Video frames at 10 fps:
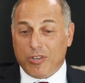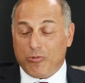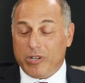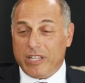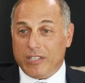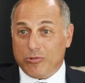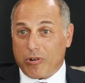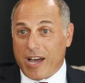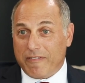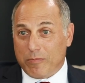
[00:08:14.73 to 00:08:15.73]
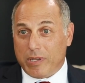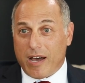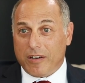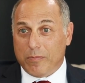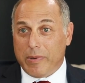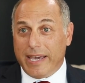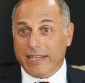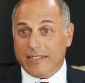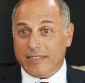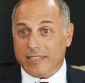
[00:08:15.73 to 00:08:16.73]
really the drive of Menachem
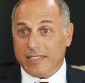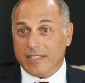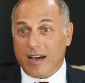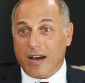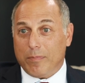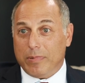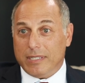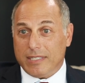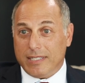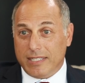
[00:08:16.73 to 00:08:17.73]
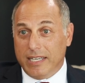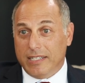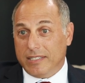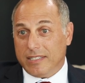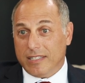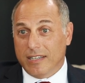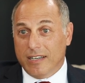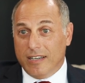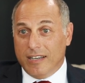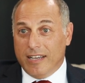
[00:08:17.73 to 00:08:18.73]
Begin to stop and cease
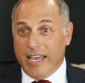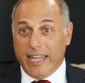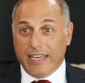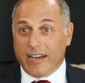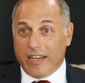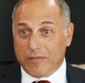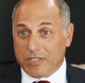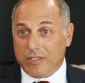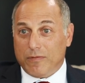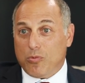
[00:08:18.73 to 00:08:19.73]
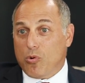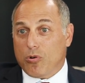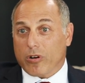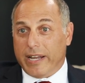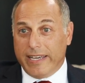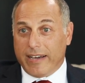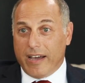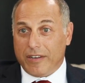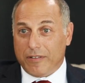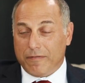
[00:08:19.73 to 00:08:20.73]
any kind of civil war, any
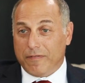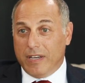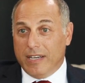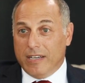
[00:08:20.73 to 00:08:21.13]
kind of